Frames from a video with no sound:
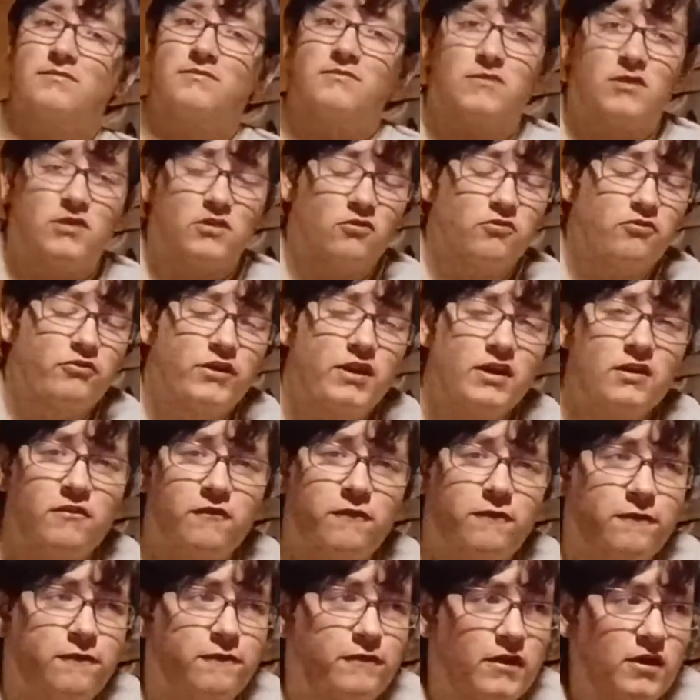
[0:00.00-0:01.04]
so this
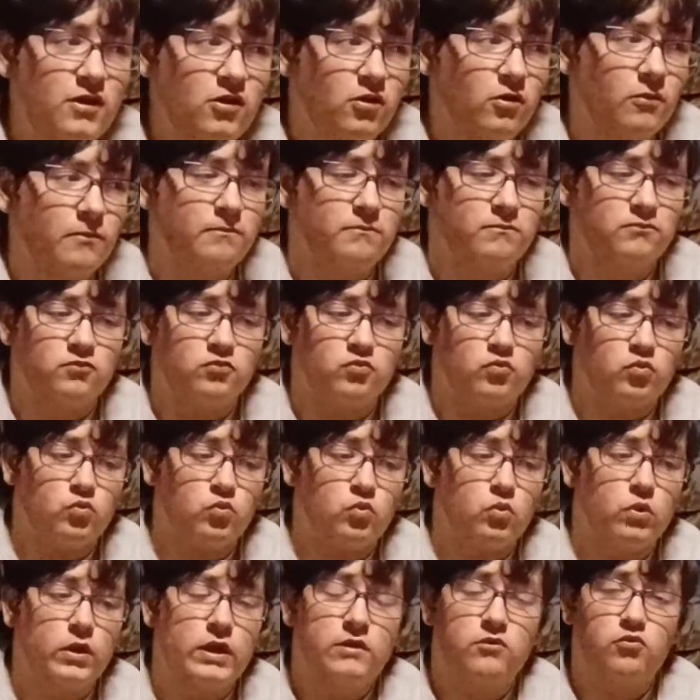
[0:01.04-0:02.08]
film
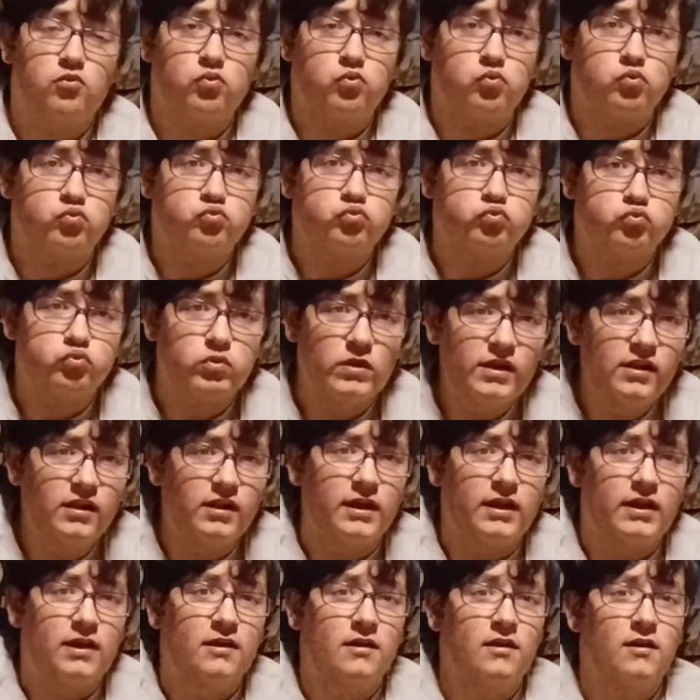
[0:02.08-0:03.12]
is
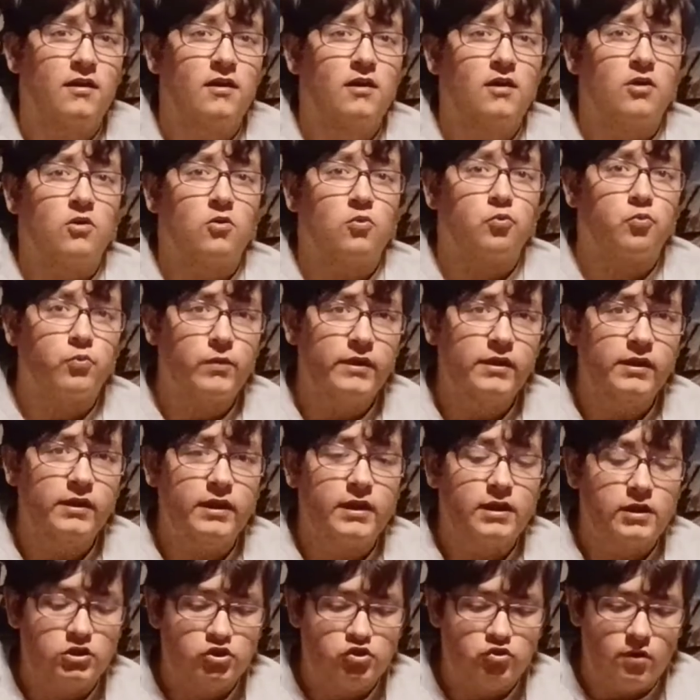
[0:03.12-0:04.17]
really,
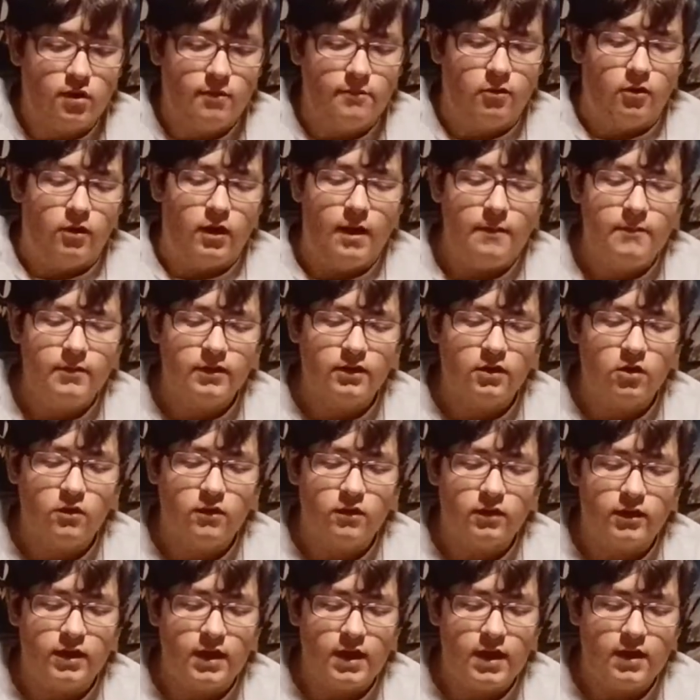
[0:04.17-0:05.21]
really enjoyable. I'm going
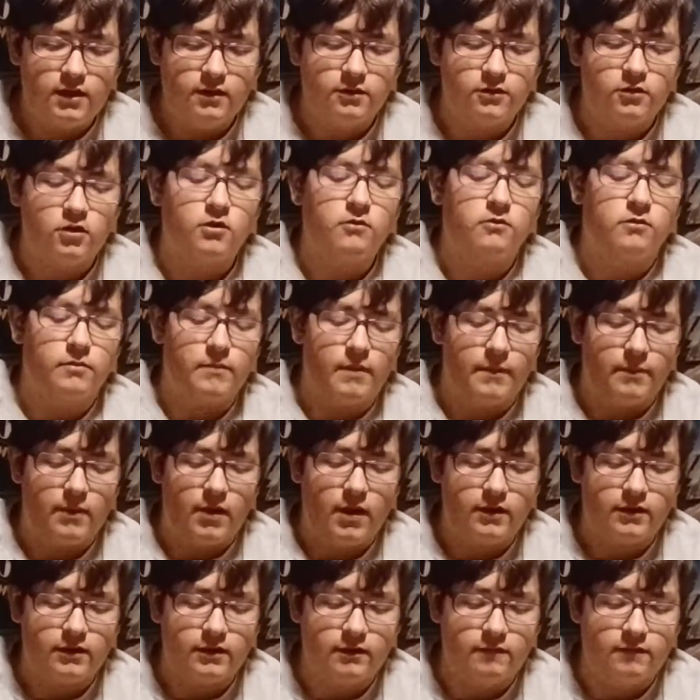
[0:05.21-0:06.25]
to get ahead and start with my
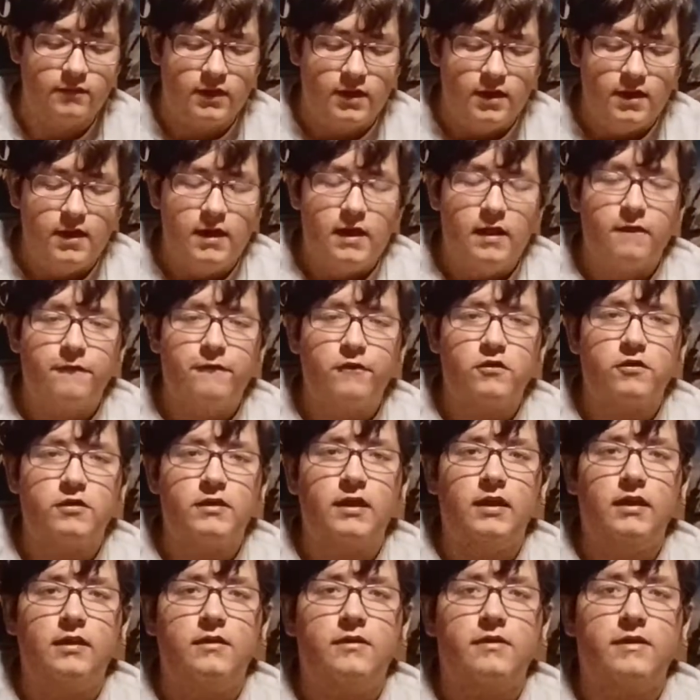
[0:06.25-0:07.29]
positives. The first
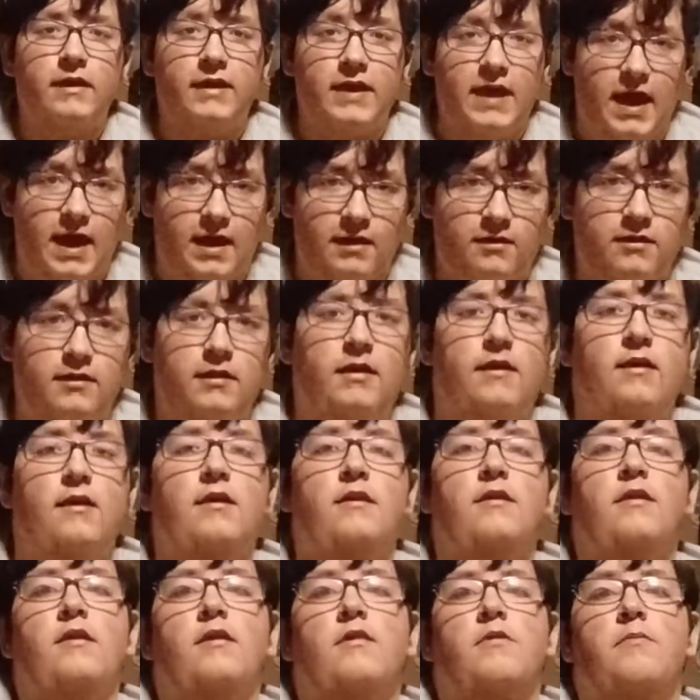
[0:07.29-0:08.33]
thing is the cast.
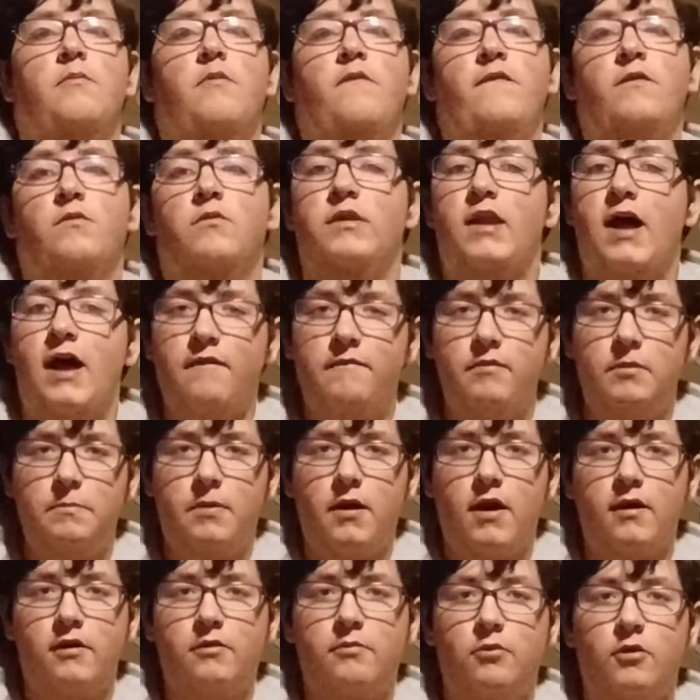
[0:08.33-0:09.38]
This movie would not have been
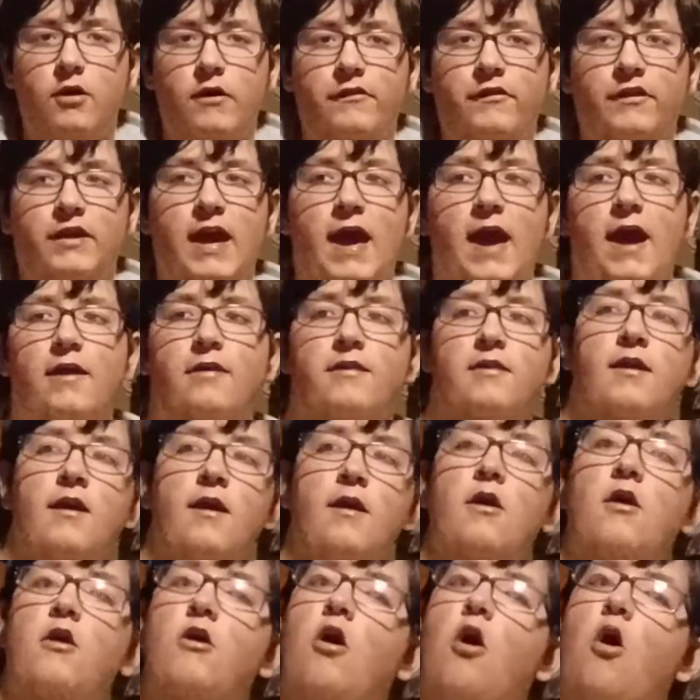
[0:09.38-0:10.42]
possible without the cast.
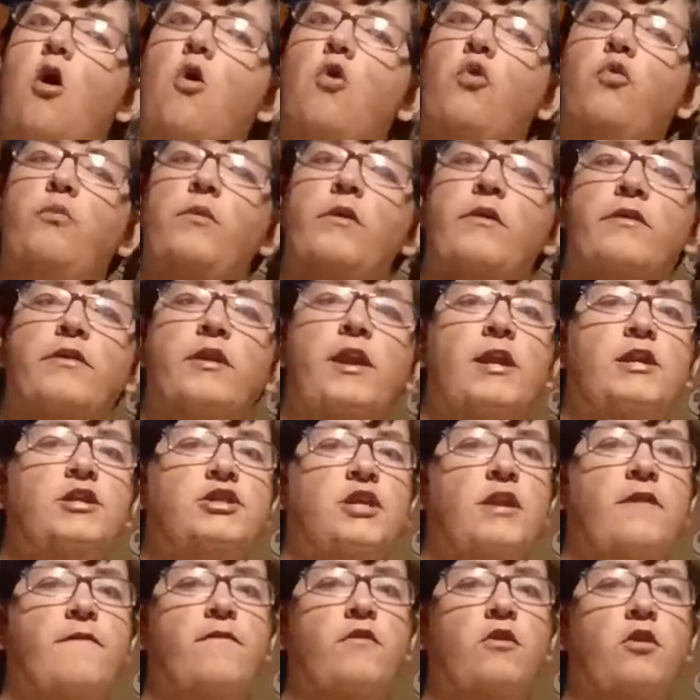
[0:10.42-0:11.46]
Owen Wilson and
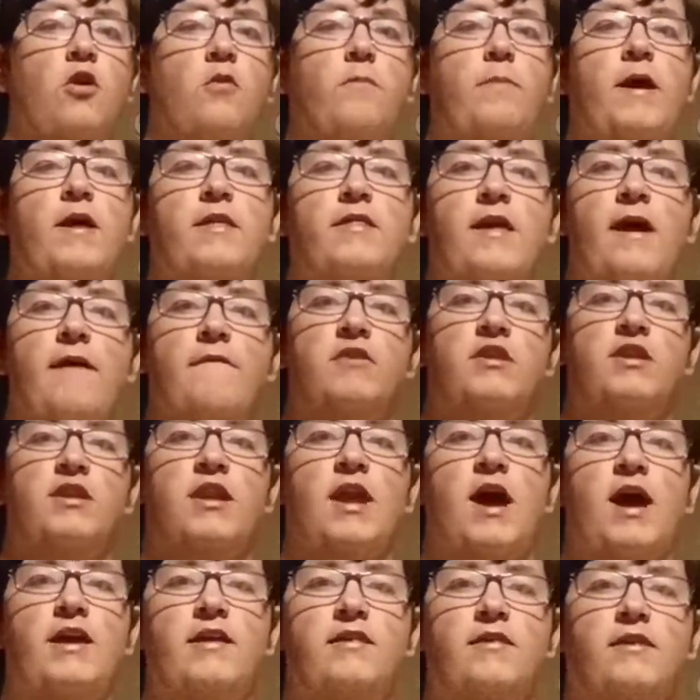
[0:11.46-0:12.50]
Jennifer Lopez have a
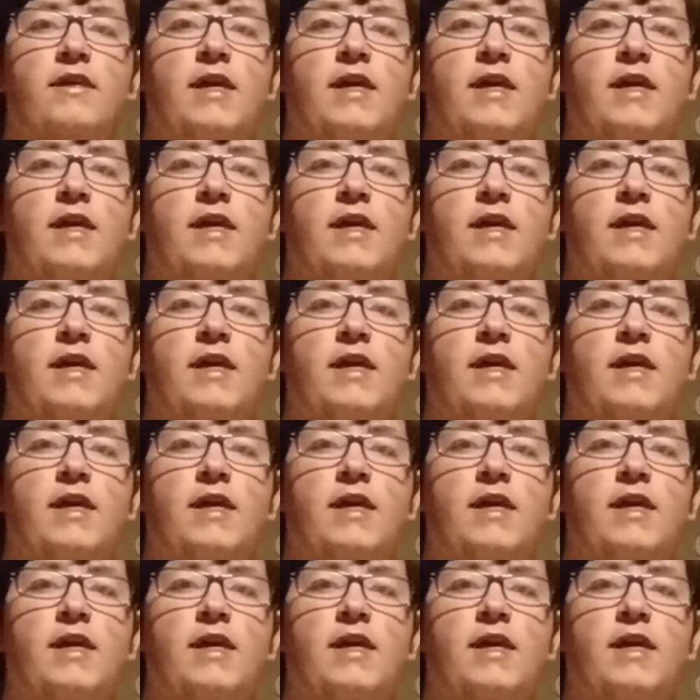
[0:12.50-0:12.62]
nice